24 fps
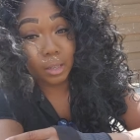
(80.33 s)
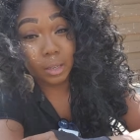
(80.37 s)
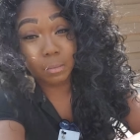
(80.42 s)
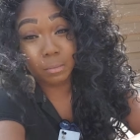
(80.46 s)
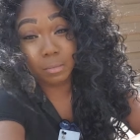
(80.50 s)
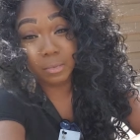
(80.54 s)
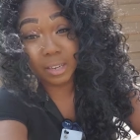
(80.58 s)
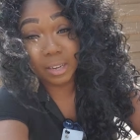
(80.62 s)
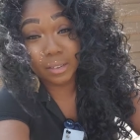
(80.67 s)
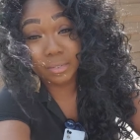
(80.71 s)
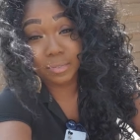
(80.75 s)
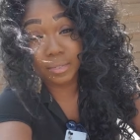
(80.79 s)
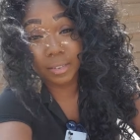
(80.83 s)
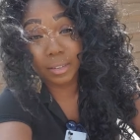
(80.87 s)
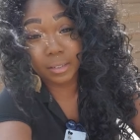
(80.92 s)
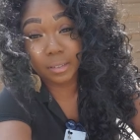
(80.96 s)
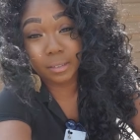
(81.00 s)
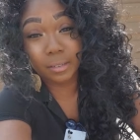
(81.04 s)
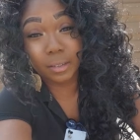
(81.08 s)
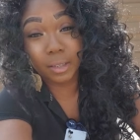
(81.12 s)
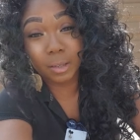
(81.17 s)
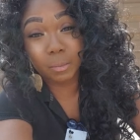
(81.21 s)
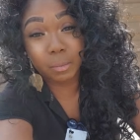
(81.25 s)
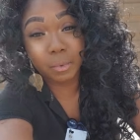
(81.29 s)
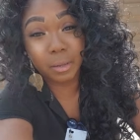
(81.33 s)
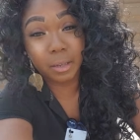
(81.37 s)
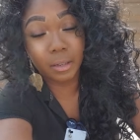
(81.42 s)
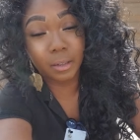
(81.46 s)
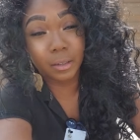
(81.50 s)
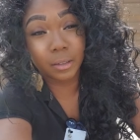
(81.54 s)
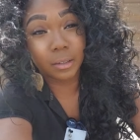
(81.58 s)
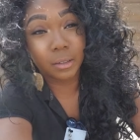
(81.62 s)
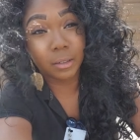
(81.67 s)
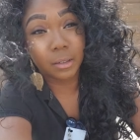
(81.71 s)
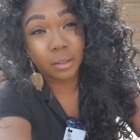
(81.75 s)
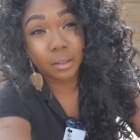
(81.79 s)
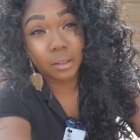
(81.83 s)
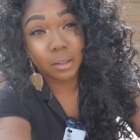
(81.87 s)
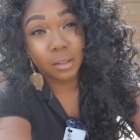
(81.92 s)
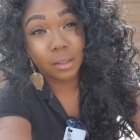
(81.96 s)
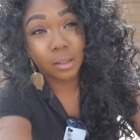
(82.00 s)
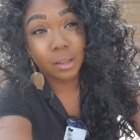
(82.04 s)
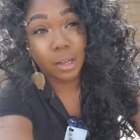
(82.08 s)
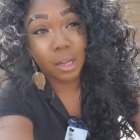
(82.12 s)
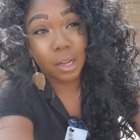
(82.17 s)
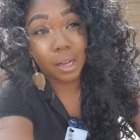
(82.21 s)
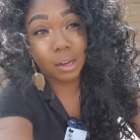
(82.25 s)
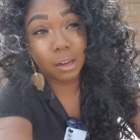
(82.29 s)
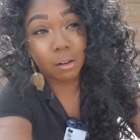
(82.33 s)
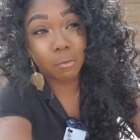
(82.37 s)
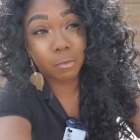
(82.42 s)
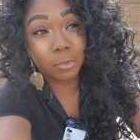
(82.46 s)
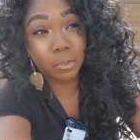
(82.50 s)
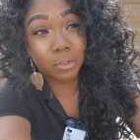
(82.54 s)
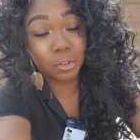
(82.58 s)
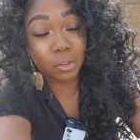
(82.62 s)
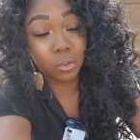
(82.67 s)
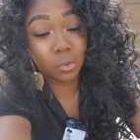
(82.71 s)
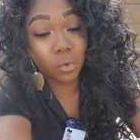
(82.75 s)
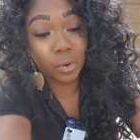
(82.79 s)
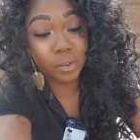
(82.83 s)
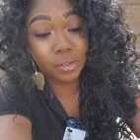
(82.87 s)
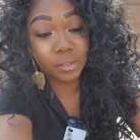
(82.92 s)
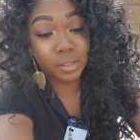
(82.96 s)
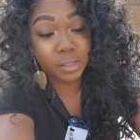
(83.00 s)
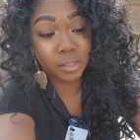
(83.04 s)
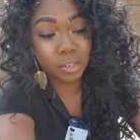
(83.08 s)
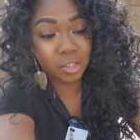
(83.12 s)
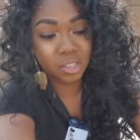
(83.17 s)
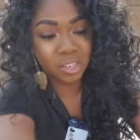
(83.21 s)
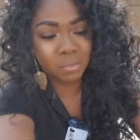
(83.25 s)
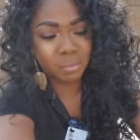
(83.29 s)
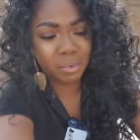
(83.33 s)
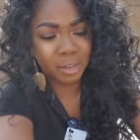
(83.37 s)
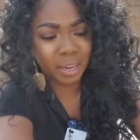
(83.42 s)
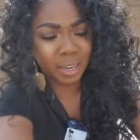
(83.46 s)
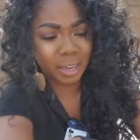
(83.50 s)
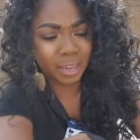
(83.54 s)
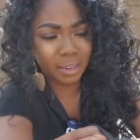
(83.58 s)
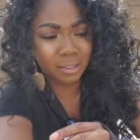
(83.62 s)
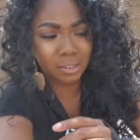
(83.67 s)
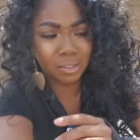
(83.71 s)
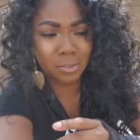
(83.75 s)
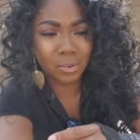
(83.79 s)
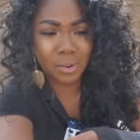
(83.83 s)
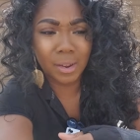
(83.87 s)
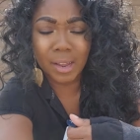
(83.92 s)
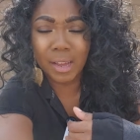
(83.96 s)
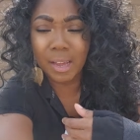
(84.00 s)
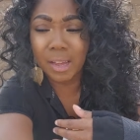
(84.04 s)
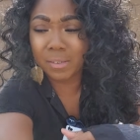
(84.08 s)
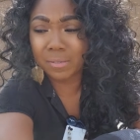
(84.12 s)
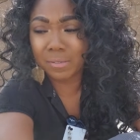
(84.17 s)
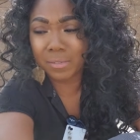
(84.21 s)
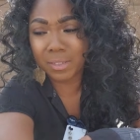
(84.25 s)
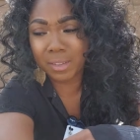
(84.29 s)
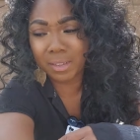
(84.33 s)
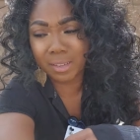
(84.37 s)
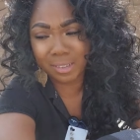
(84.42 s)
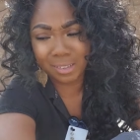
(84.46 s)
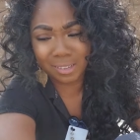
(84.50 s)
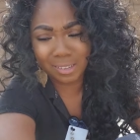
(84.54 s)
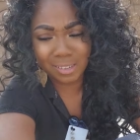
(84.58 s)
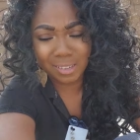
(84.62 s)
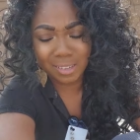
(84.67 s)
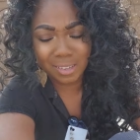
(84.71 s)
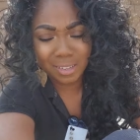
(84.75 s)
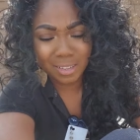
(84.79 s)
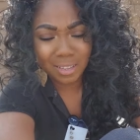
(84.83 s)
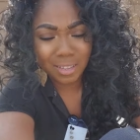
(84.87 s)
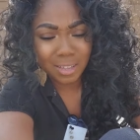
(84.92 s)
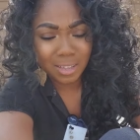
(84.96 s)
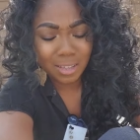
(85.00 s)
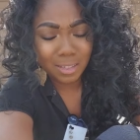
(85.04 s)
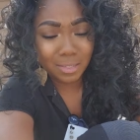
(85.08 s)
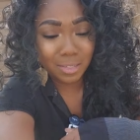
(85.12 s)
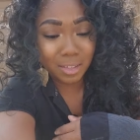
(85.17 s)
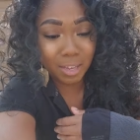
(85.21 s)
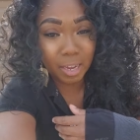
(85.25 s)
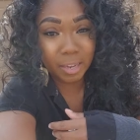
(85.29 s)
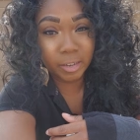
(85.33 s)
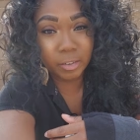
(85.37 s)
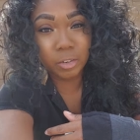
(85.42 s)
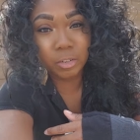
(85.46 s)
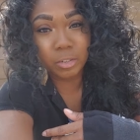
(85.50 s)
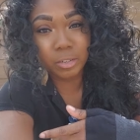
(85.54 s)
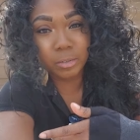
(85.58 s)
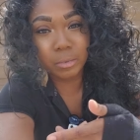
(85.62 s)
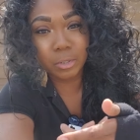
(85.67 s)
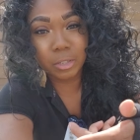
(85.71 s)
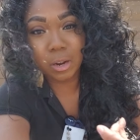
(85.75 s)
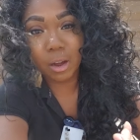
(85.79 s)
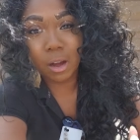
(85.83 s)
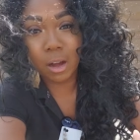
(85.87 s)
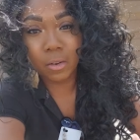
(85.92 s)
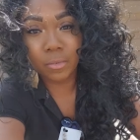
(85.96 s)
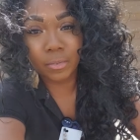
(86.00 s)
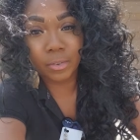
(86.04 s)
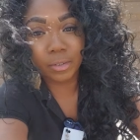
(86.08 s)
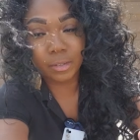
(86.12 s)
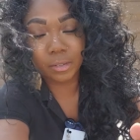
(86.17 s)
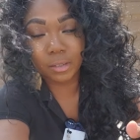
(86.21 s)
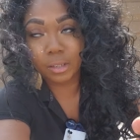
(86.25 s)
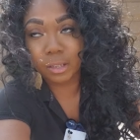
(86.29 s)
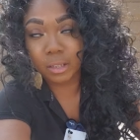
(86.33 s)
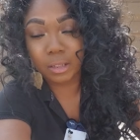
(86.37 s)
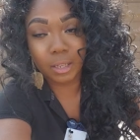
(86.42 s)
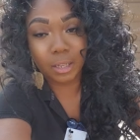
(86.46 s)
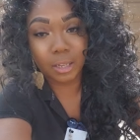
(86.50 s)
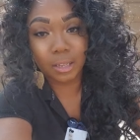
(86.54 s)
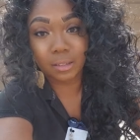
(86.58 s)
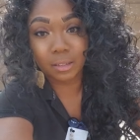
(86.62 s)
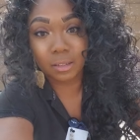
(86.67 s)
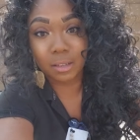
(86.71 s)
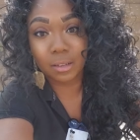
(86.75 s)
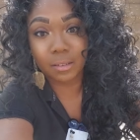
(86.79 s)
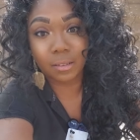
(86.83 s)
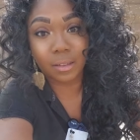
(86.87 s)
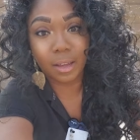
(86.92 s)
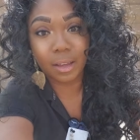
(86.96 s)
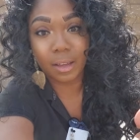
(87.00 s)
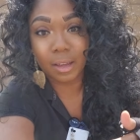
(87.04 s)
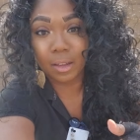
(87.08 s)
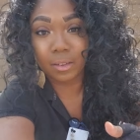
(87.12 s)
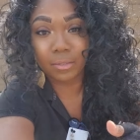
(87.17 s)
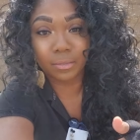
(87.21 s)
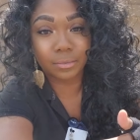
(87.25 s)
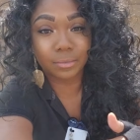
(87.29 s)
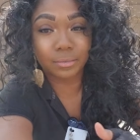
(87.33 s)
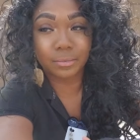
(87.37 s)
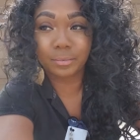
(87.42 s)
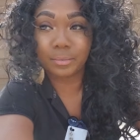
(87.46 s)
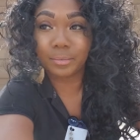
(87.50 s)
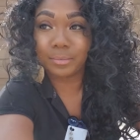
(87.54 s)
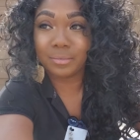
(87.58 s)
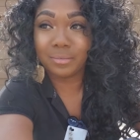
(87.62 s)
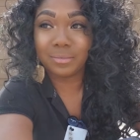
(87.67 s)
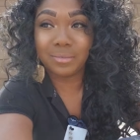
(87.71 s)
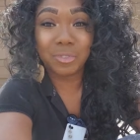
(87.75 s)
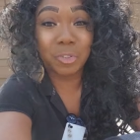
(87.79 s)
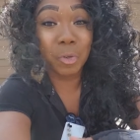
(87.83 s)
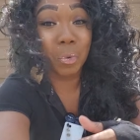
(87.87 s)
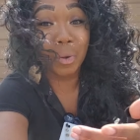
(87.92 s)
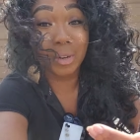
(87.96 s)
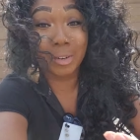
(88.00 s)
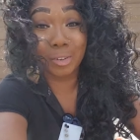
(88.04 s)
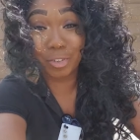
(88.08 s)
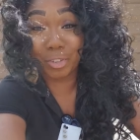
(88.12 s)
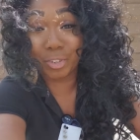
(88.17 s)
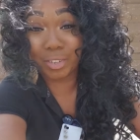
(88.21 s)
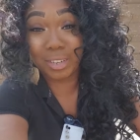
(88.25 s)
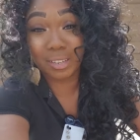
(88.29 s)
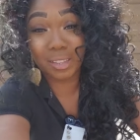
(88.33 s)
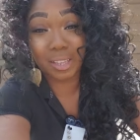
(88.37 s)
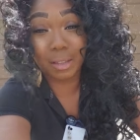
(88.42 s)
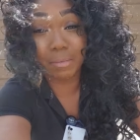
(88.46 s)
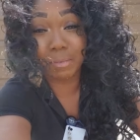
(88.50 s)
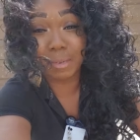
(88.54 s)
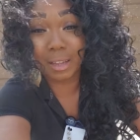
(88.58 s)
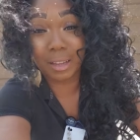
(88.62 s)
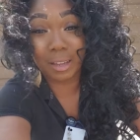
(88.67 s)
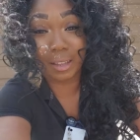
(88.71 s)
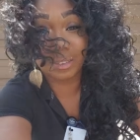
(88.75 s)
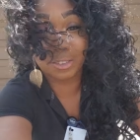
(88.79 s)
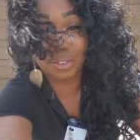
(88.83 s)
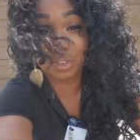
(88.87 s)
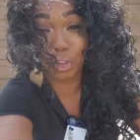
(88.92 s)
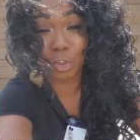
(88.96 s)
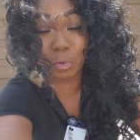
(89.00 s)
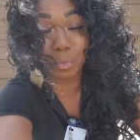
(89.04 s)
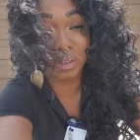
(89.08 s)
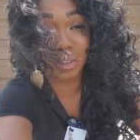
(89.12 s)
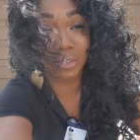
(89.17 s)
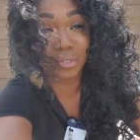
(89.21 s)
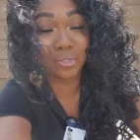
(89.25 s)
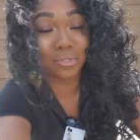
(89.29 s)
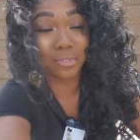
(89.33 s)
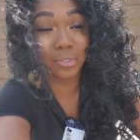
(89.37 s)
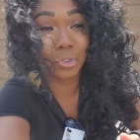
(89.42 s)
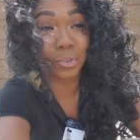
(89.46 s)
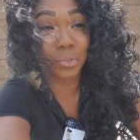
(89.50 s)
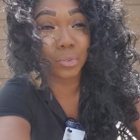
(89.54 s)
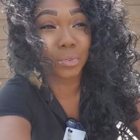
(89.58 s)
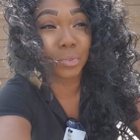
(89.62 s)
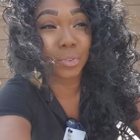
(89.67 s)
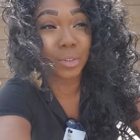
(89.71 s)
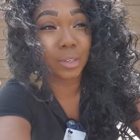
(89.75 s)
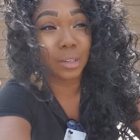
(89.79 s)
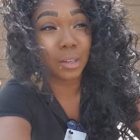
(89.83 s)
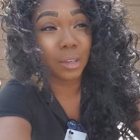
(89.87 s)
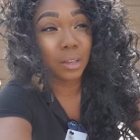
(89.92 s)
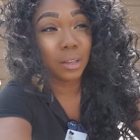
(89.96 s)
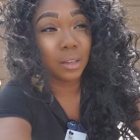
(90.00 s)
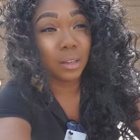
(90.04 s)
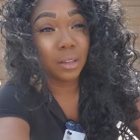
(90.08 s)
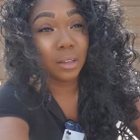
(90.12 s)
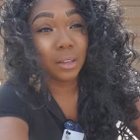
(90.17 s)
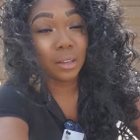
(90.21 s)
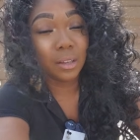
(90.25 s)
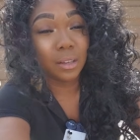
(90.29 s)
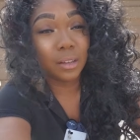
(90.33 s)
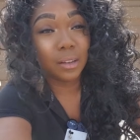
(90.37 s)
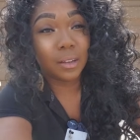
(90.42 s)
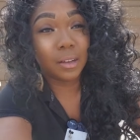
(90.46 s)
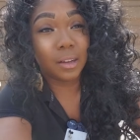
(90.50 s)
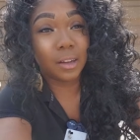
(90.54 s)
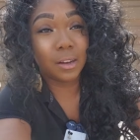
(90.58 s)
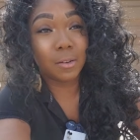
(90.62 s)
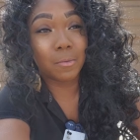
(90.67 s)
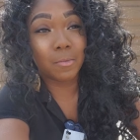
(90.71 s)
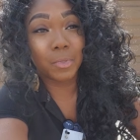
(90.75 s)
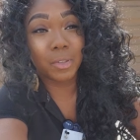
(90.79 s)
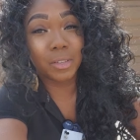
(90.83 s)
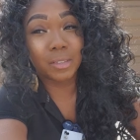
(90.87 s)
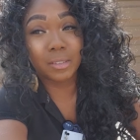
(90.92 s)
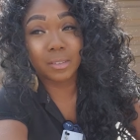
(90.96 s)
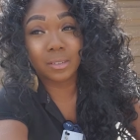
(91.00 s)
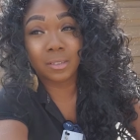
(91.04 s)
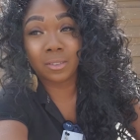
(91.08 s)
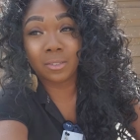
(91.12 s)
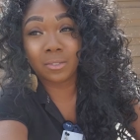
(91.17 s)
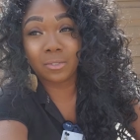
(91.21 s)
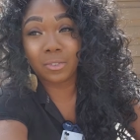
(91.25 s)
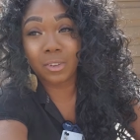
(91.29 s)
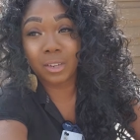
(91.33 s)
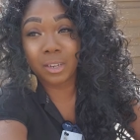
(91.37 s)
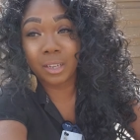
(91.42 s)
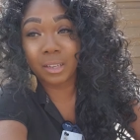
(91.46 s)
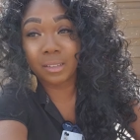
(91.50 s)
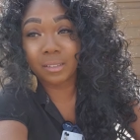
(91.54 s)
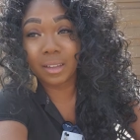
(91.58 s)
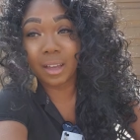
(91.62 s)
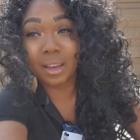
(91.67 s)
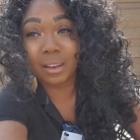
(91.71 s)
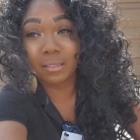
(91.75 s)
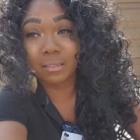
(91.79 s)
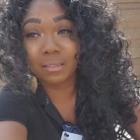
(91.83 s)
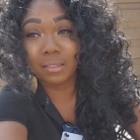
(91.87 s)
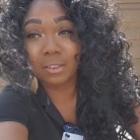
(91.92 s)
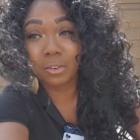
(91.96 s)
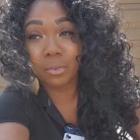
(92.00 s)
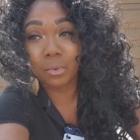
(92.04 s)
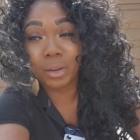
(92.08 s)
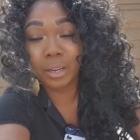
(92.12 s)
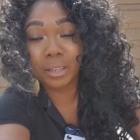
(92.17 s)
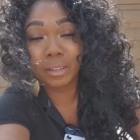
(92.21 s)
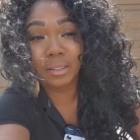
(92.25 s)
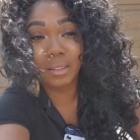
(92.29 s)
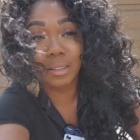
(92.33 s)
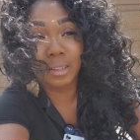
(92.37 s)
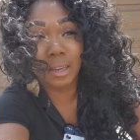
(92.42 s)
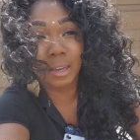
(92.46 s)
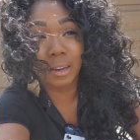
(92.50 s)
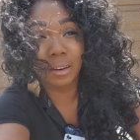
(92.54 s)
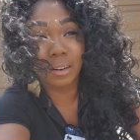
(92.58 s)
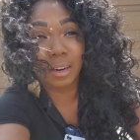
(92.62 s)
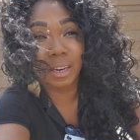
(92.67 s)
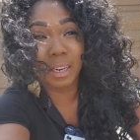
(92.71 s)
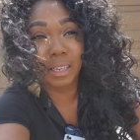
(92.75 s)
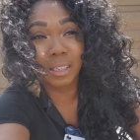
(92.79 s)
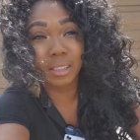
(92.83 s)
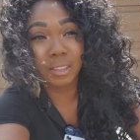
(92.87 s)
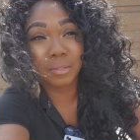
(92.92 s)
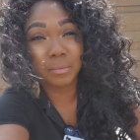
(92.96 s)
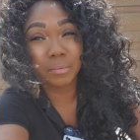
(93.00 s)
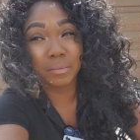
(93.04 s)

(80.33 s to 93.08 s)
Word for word: I'm definitely sleeping. Um, still going to the gym, but like I don't have the the energy, which obviously like it's because I have no energy because I'm not consuming food. Um, this isn't funny. It's actually quite scary.